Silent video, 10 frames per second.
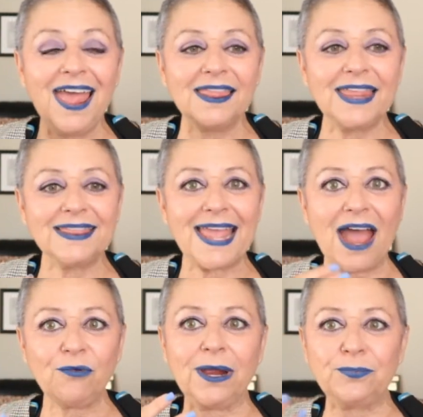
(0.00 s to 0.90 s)
that
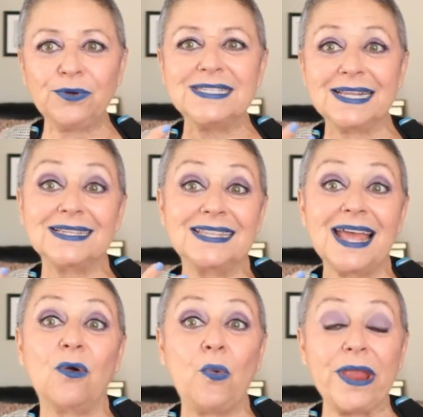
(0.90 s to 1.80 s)
that represents
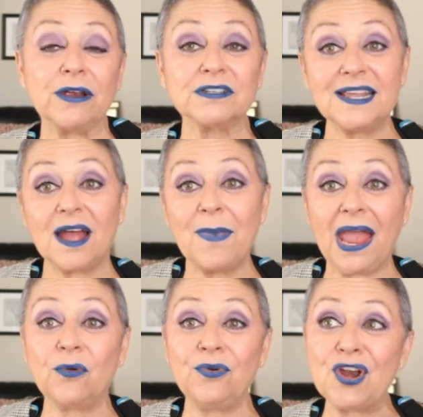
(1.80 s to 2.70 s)
that we are
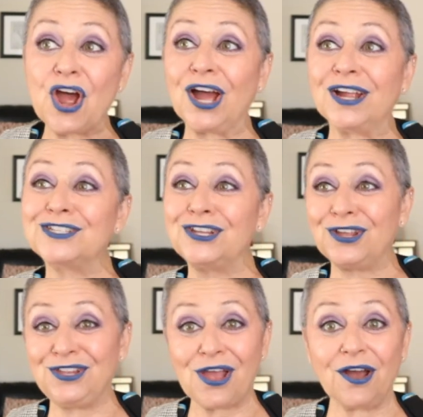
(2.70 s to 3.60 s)
somehow not
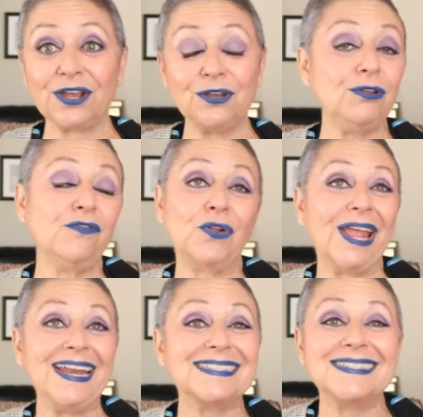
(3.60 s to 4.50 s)
young and youthful.
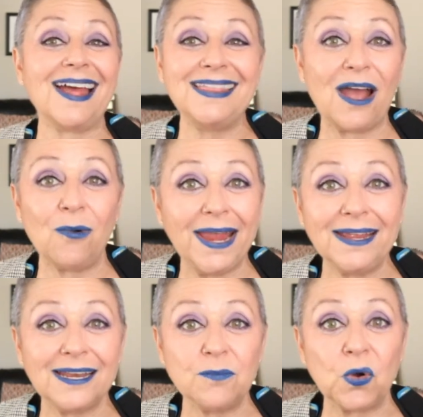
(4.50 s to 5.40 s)
And it's not that way
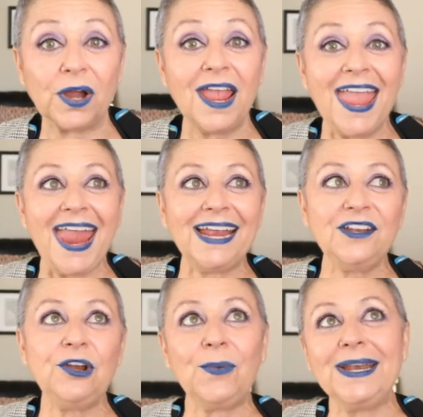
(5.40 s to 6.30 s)
anymore. And
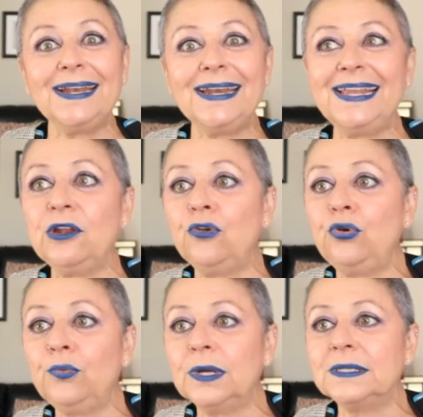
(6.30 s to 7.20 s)
you know what? And again,
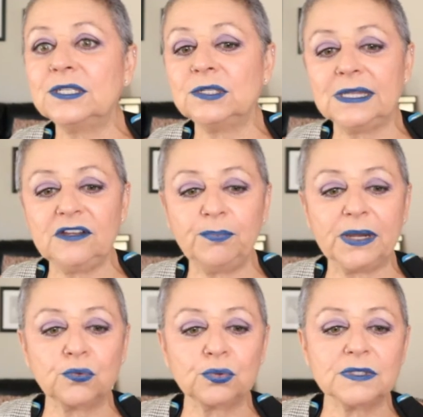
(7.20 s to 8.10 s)
who wants to live by
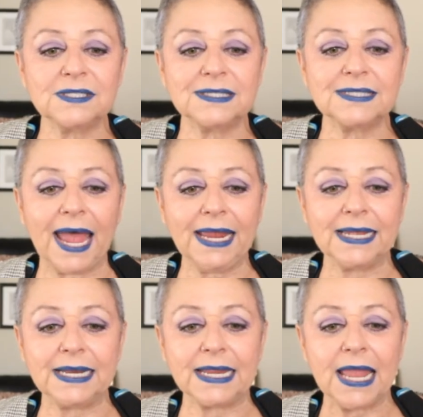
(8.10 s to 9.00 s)
rules
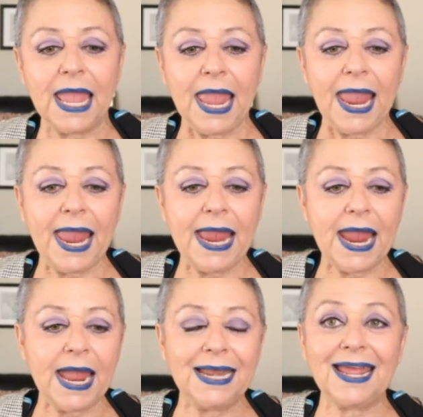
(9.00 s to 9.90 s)
society?
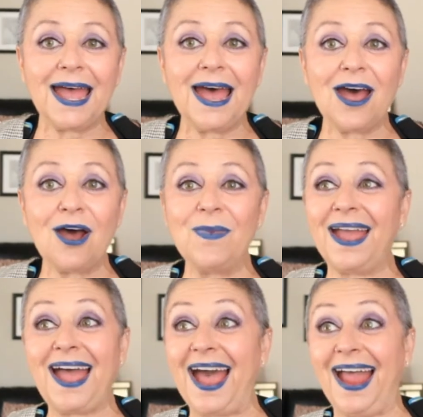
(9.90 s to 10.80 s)
And um,
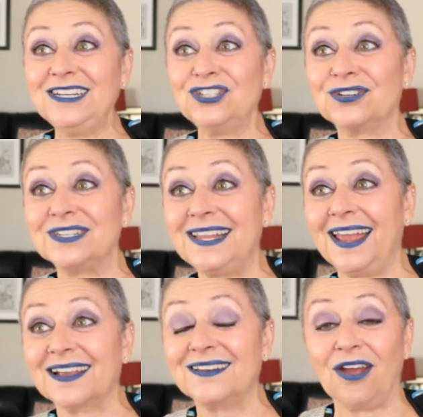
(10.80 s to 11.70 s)
I sure as
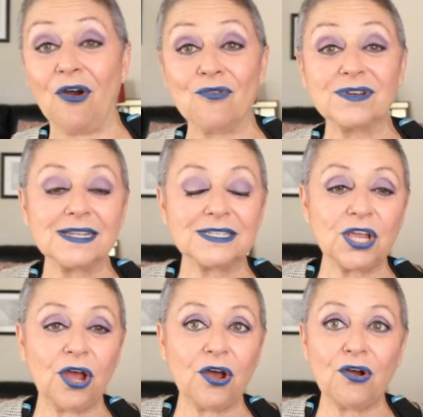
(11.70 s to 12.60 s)
heck don't.
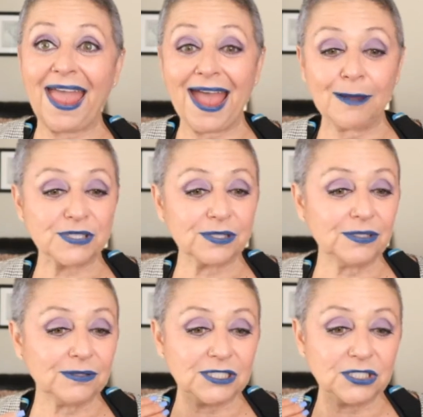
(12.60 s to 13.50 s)
So,
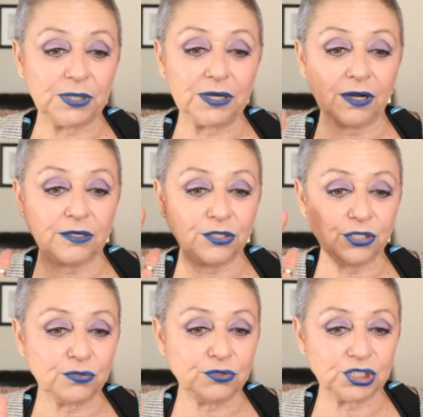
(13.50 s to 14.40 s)
absolutely, sweetheart,
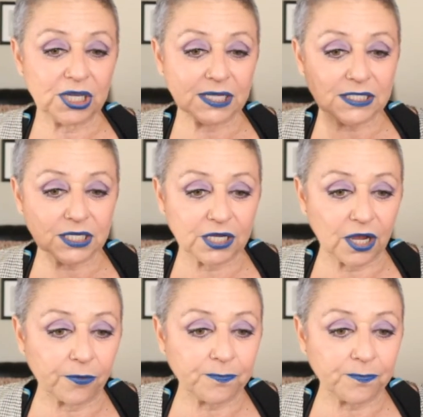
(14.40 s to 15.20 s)
you just go.